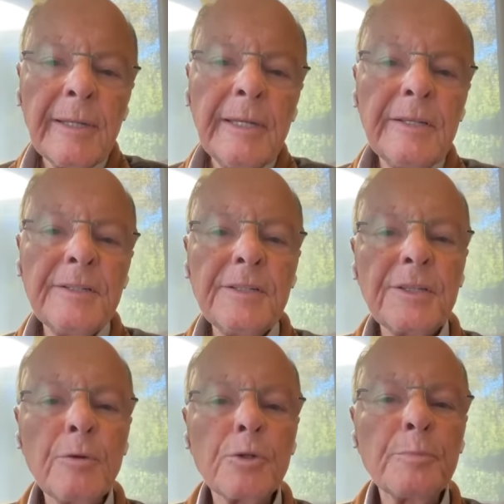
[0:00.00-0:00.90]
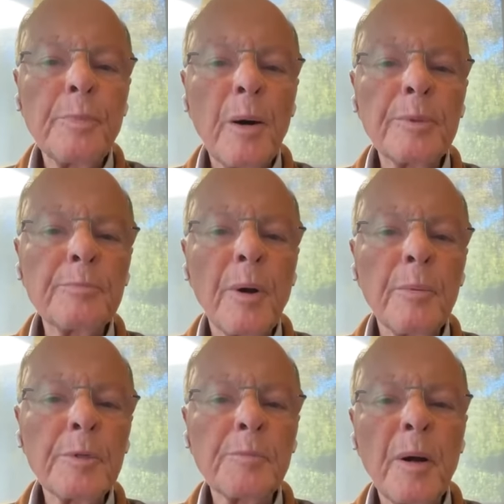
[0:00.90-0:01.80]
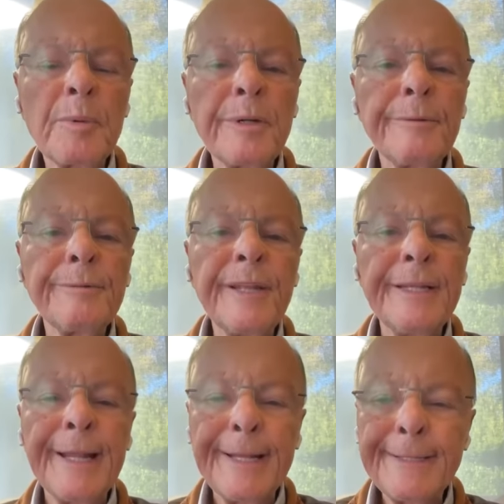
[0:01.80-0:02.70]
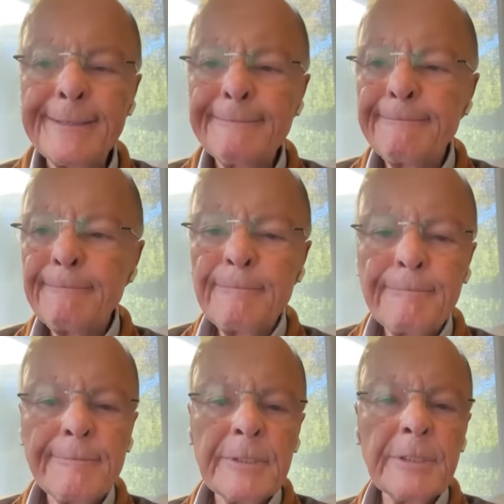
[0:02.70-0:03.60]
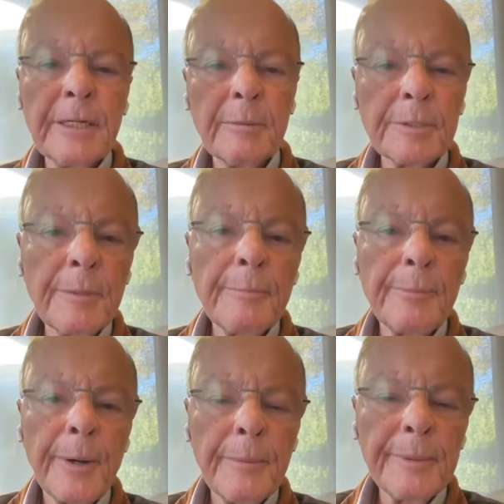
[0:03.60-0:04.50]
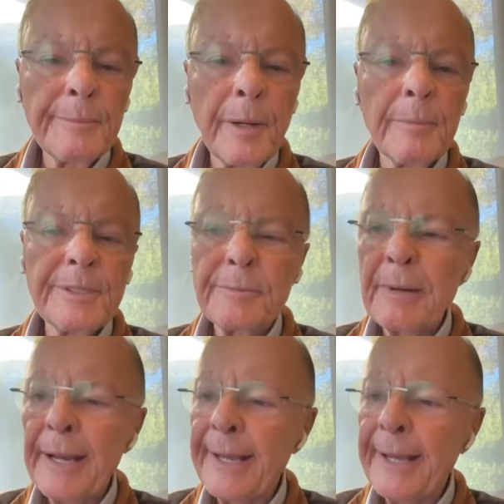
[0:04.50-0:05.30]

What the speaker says: And there are those who are poor, very, very poor, who have absolutely nothing.